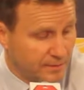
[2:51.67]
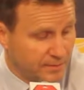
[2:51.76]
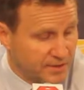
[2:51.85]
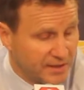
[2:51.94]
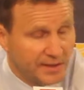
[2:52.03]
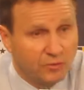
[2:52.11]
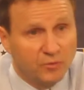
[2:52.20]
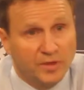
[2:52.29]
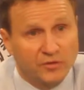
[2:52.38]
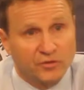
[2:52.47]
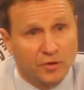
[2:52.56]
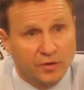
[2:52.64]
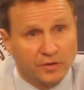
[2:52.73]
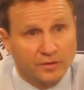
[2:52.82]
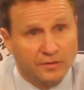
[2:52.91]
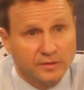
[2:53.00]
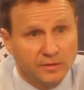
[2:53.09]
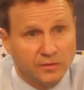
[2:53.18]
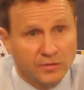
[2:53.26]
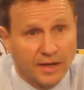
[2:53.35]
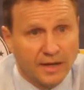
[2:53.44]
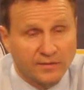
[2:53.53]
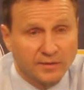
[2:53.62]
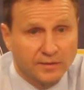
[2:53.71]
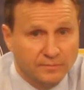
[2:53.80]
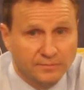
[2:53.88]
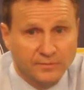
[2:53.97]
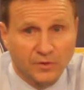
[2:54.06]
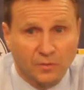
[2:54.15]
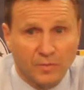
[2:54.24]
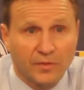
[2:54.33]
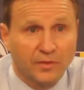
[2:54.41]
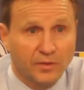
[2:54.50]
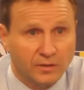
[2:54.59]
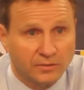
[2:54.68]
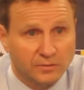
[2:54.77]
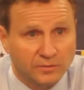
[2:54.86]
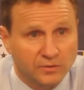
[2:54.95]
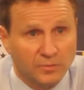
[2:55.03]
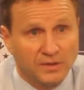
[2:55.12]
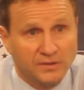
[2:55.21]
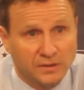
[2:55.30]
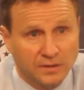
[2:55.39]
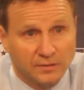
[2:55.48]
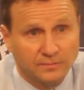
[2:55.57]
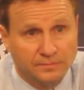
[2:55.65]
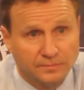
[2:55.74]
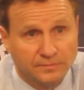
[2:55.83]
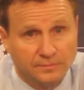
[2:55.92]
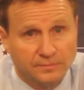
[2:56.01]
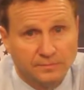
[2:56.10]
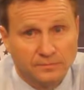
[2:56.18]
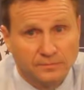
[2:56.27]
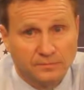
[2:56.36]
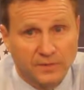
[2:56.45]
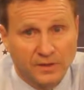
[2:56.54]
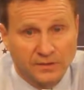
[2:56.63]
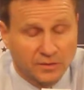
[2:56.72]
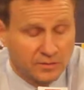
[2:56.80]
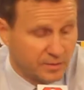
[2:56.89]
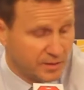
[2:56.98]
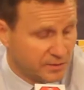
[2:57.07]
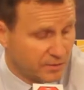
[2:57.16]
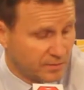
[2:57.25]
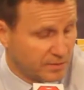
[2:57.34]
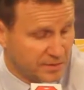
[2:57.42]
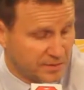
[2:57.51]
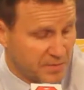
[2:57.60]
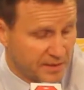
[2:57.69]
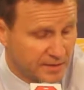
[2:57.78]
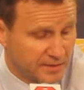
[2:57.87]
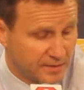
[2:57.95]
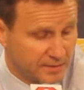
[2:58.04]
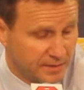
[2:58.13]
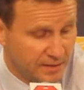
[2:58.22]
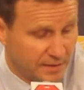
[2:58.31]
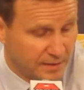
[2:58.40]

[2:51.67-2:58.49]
said he would be a starter, you know, if you asked him, you know, a month ago, 2 months ago. But he's earned these minutes, and